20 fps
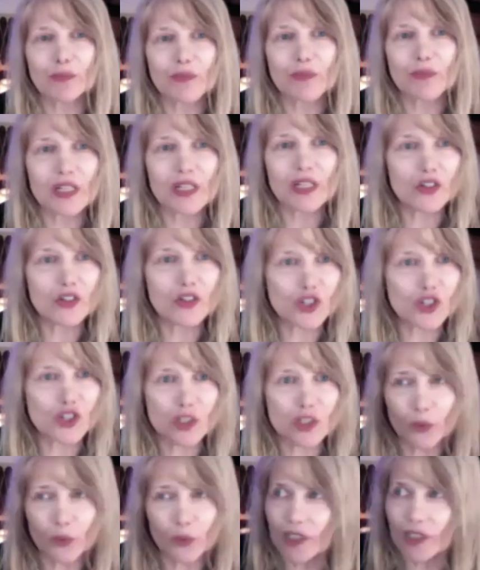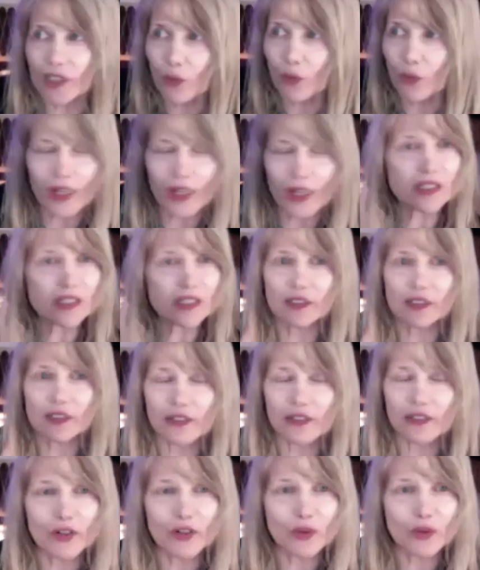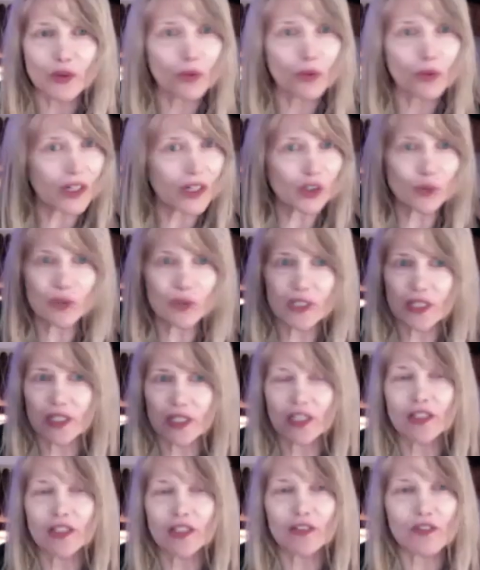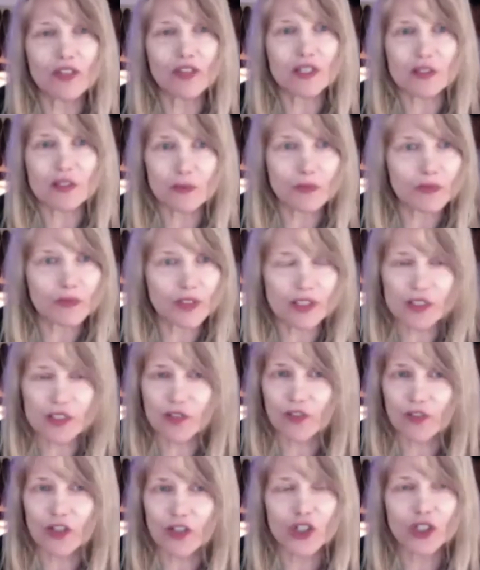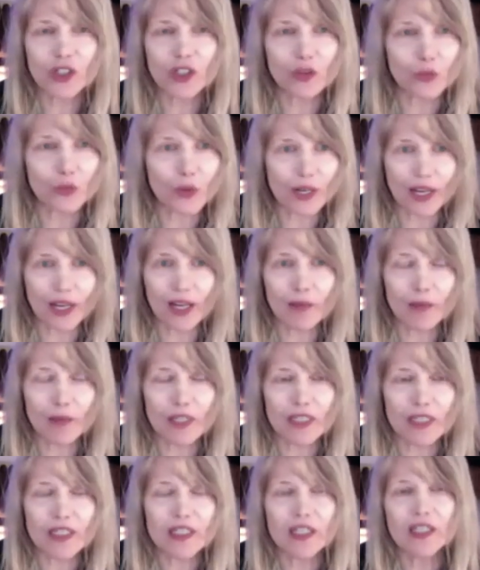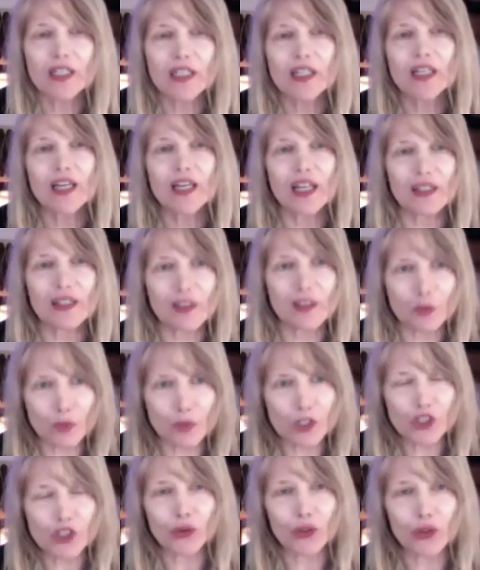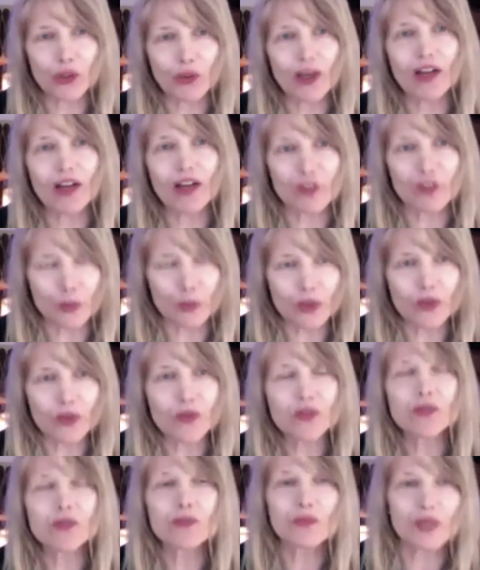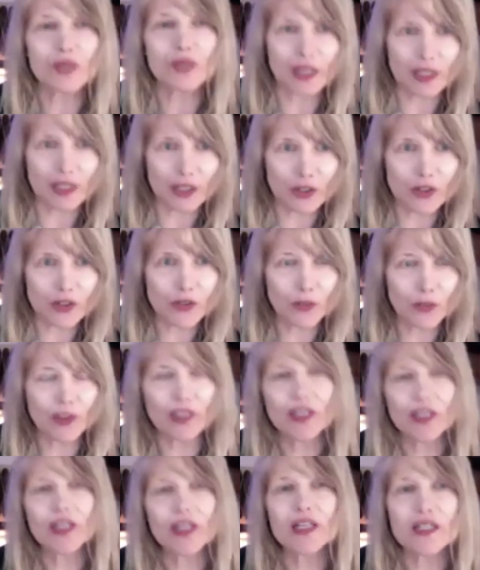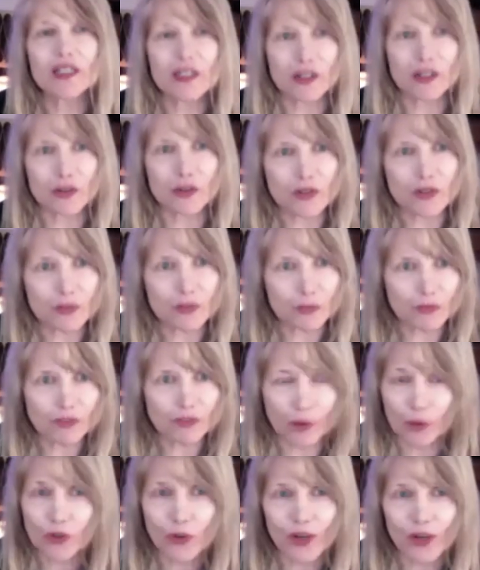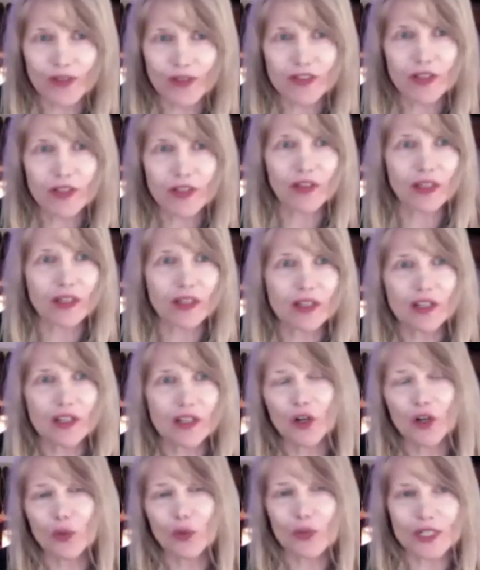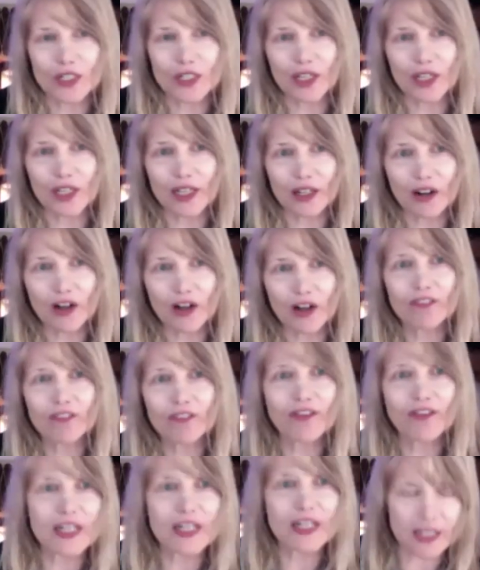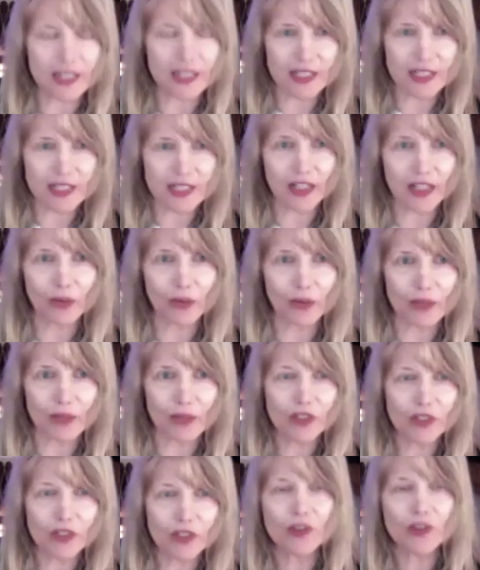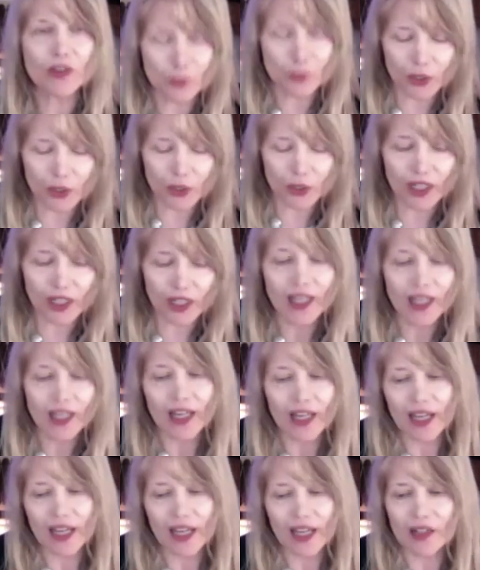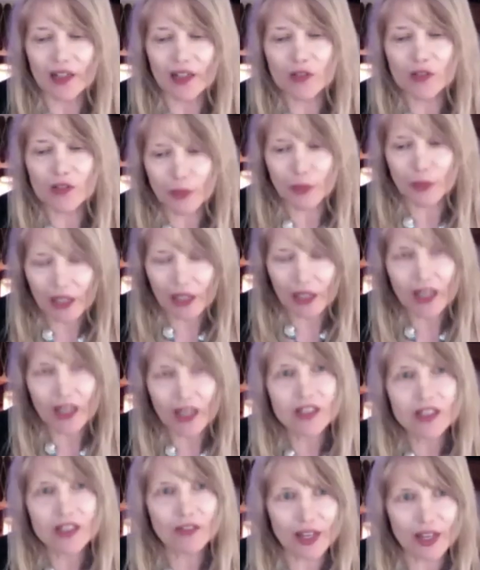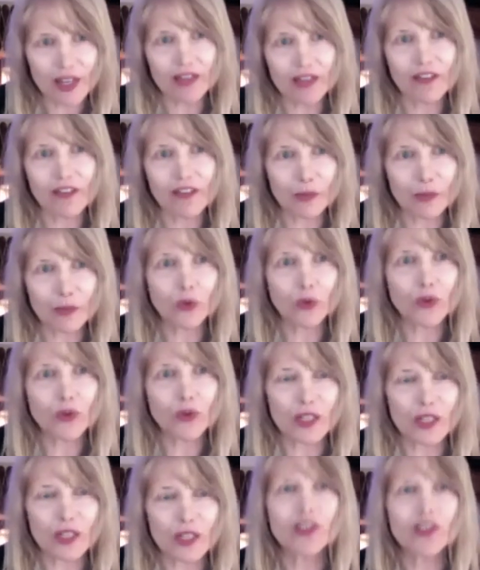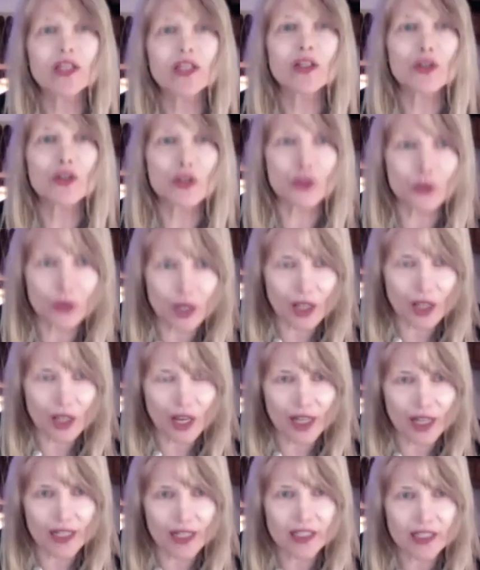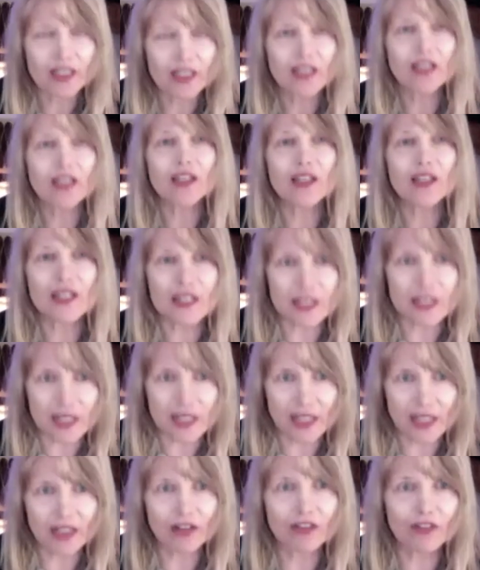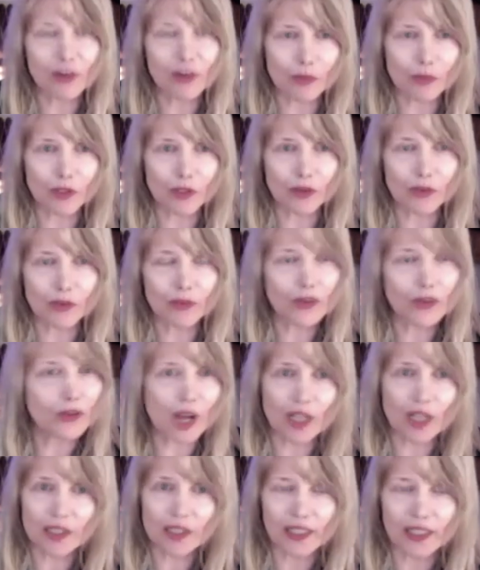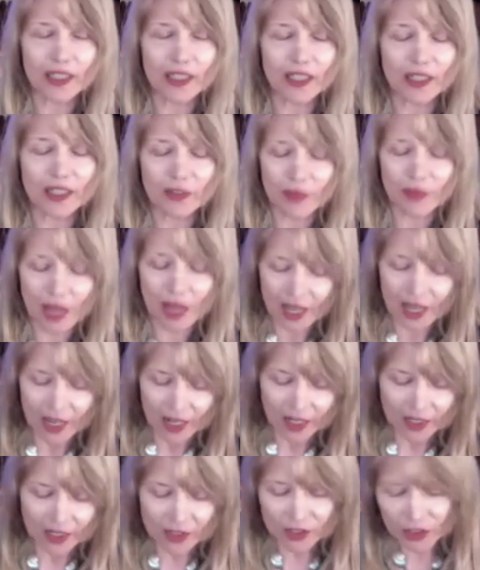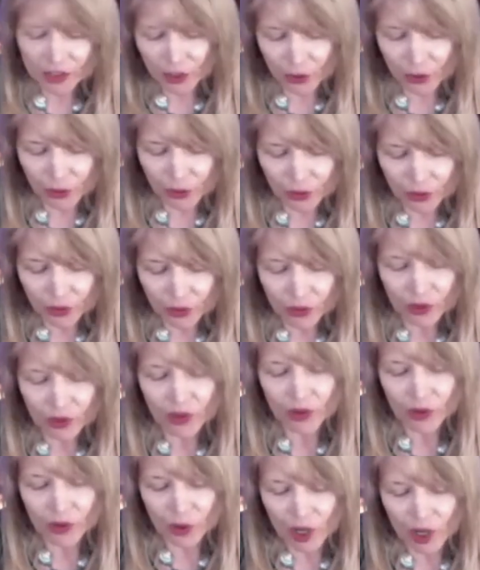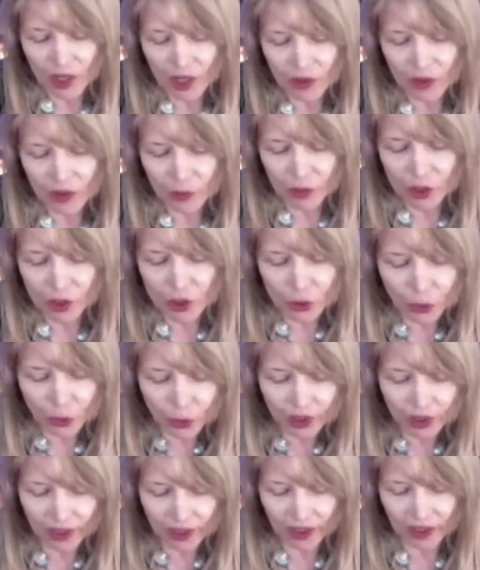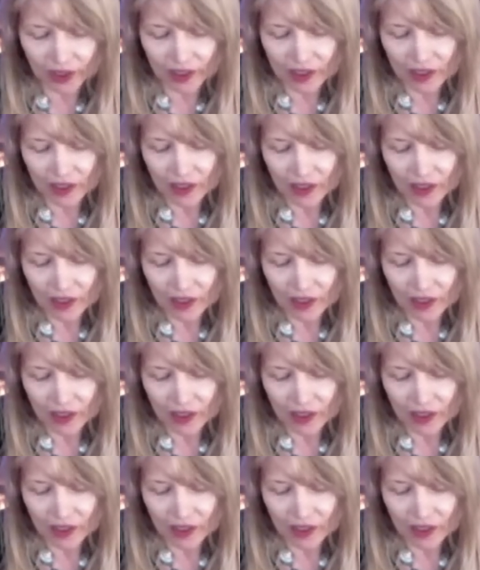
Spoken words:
It is just really what's delivered, what you receive, this vision and what happens. And then we show you afterwards, hey, here's what it is, here's photographs of the originating artifacts, etc. So this is pretty, and it's because of that the Van Pools say we can utilize this data from you. You're not leading. And so the majority